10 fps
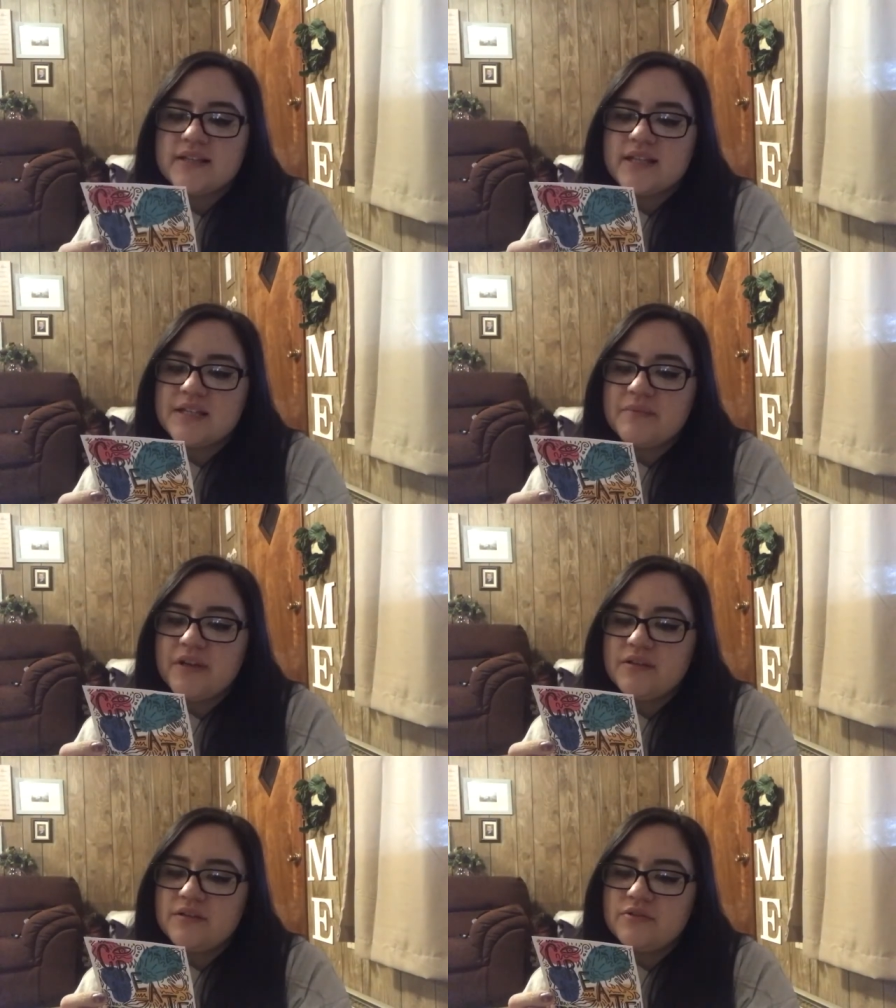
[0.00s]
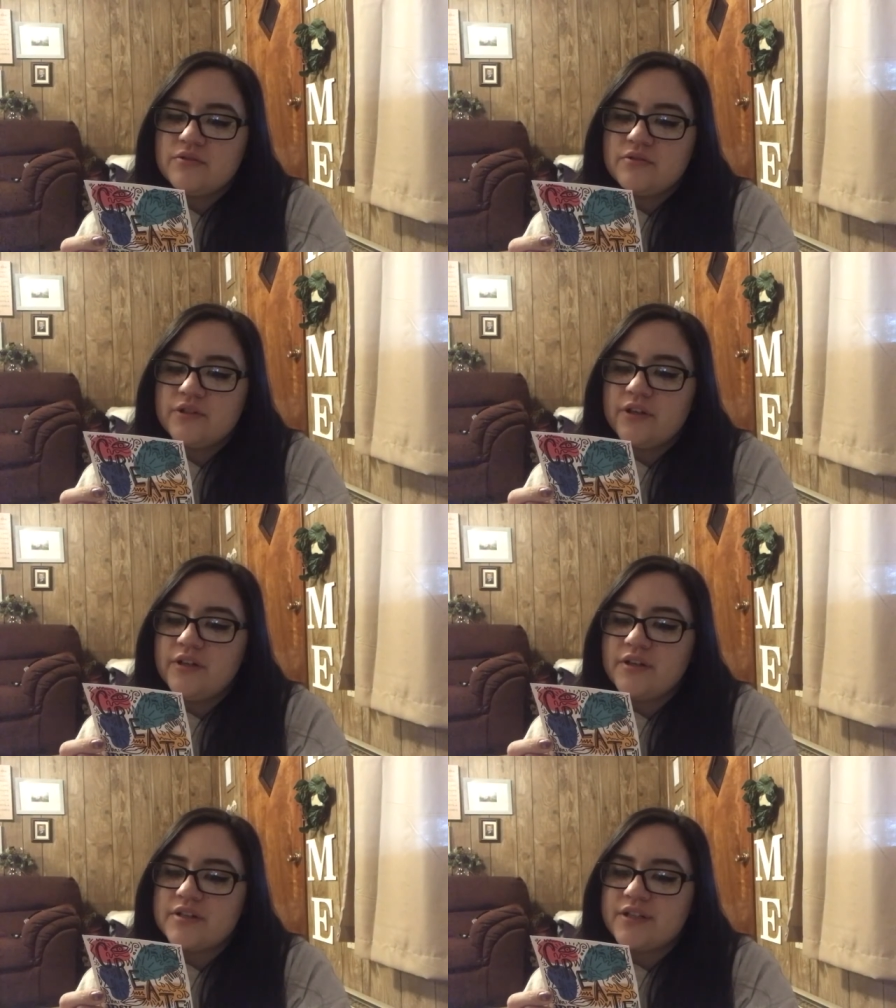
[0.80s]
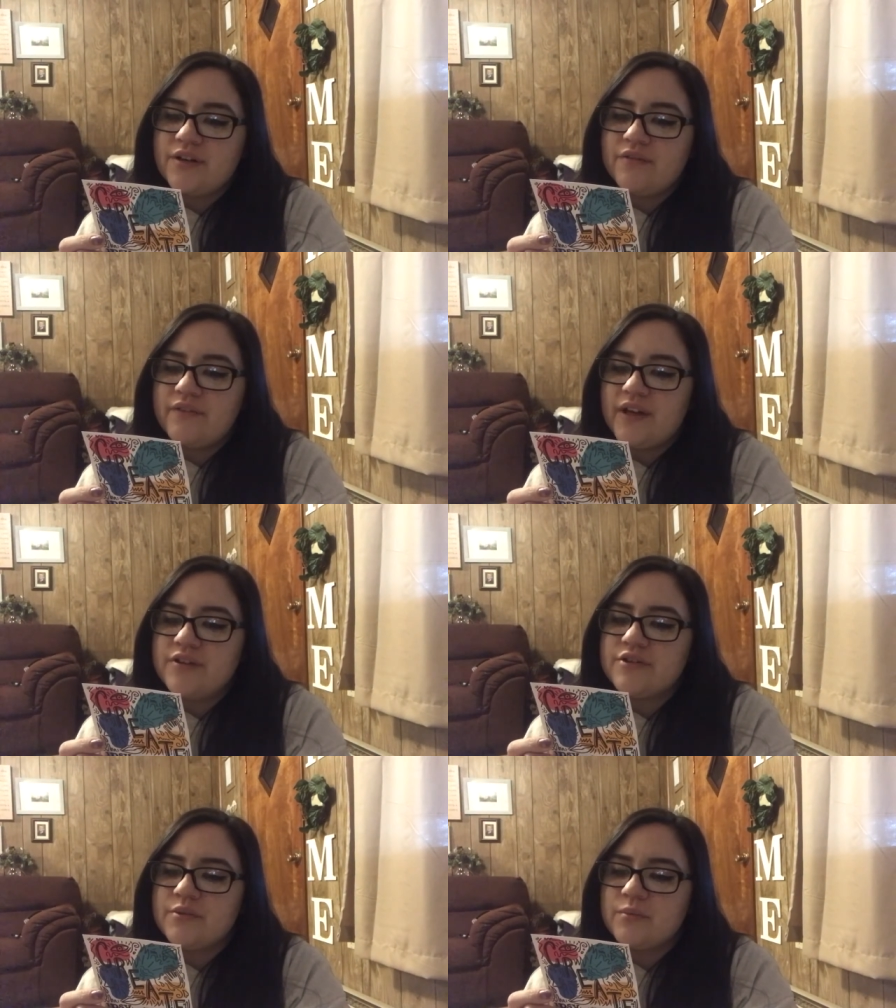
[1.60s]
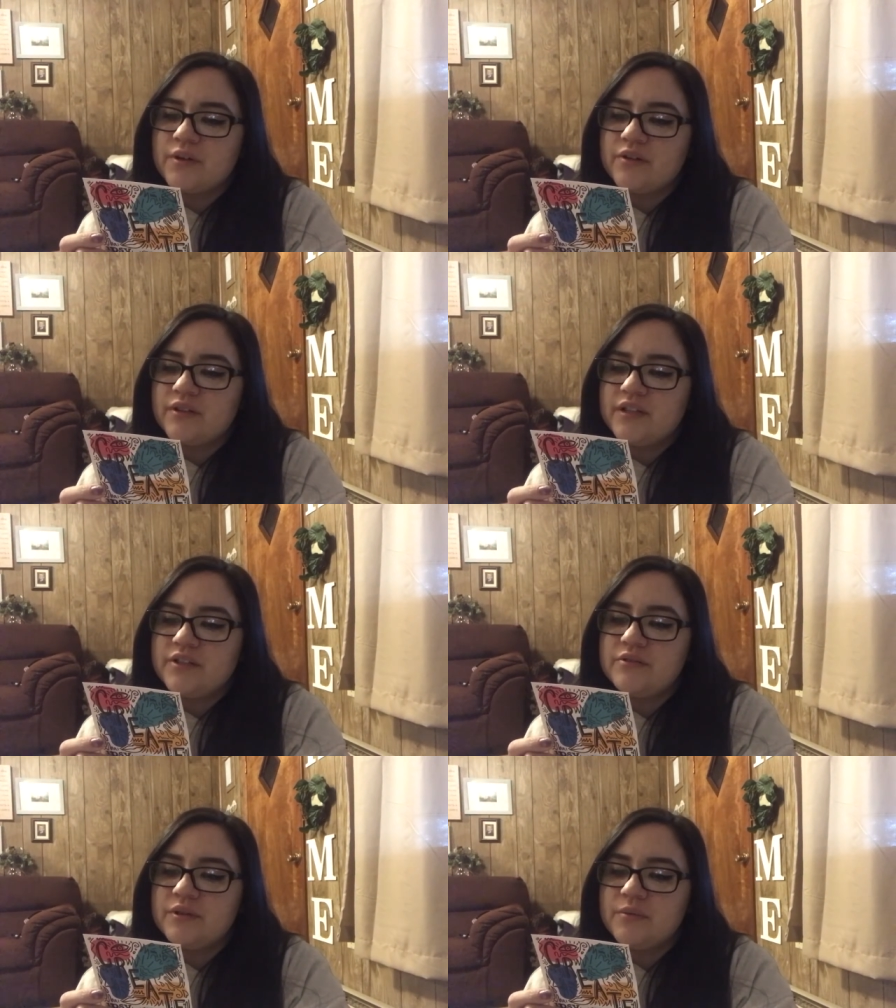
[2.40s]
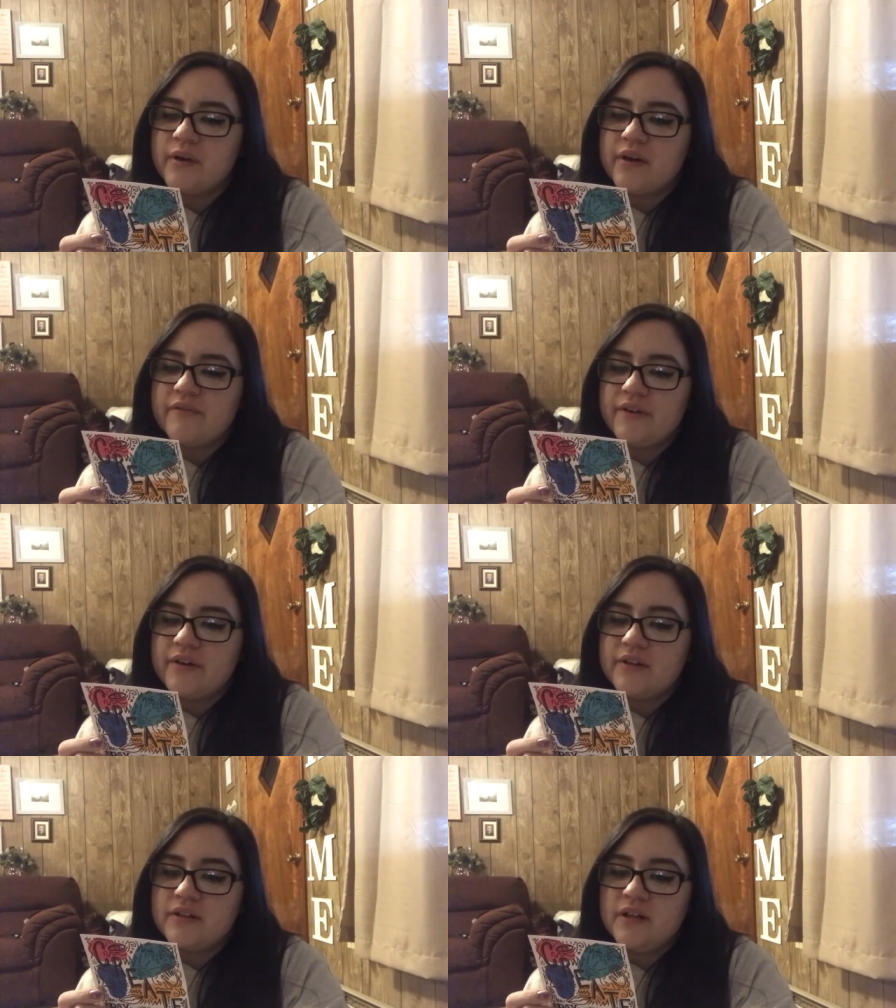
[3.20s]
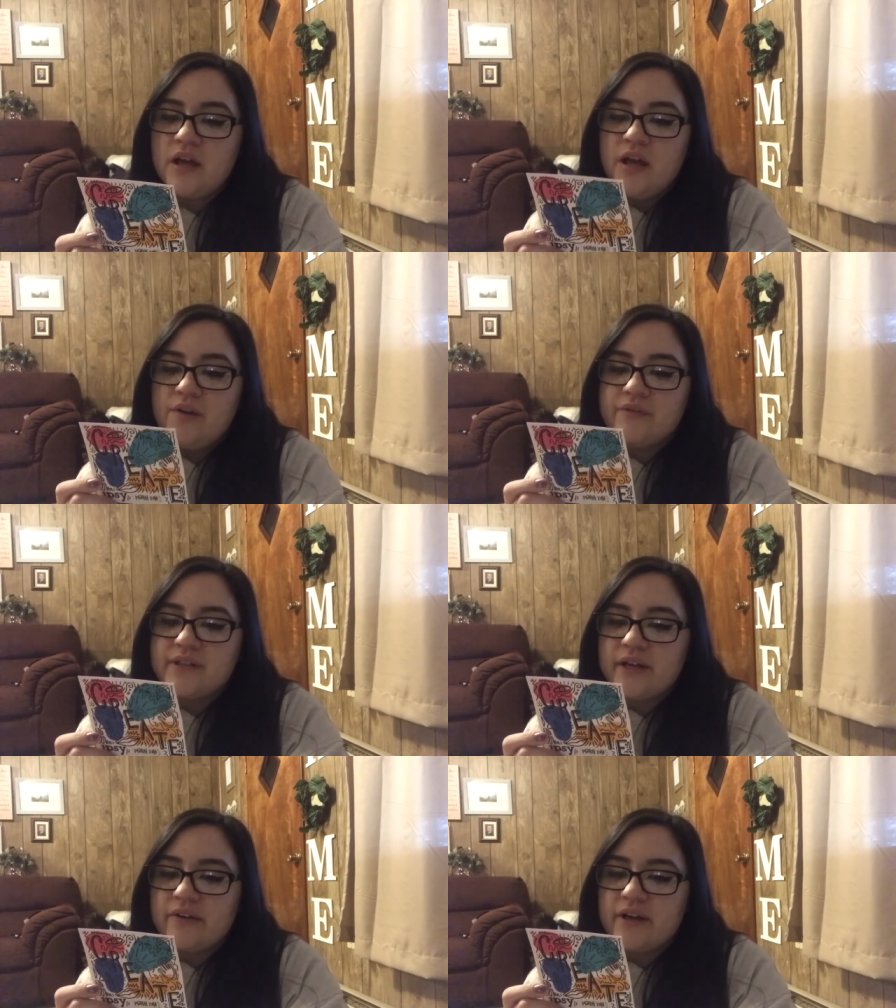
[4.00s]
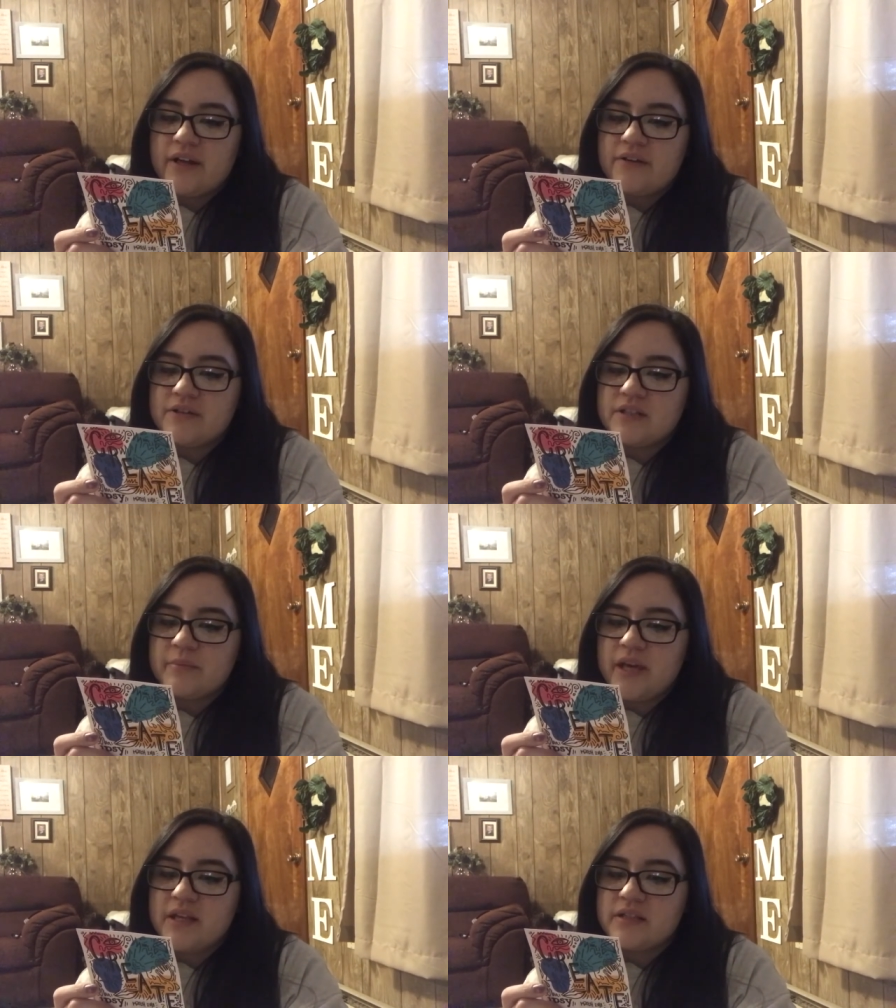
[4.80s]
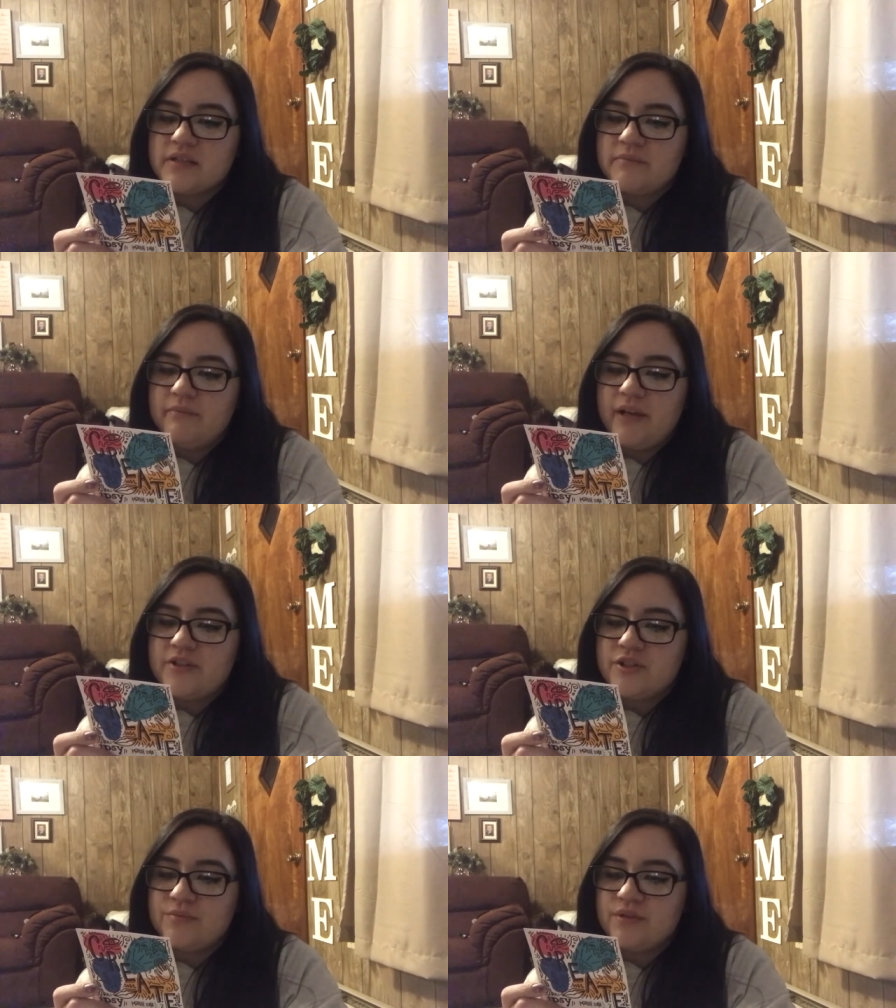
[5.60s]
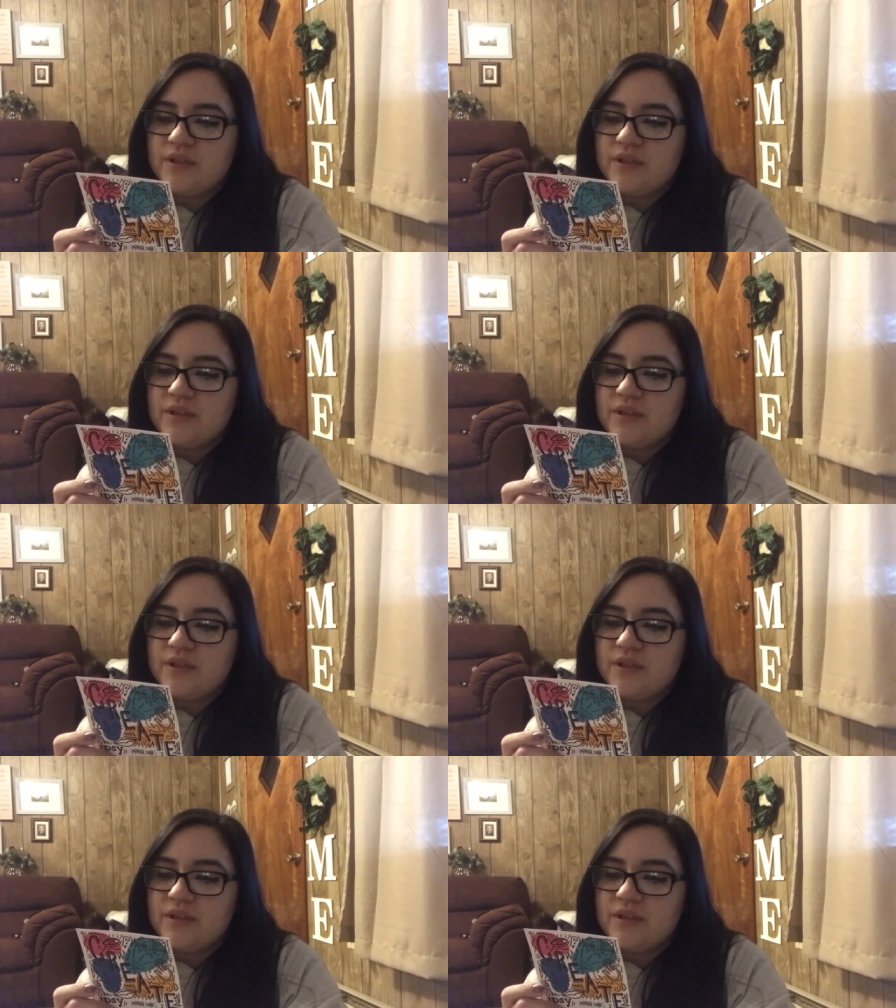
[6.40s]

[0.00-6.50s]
this month, turn yourself and your world into a work of art. Redecorate your space, mash up two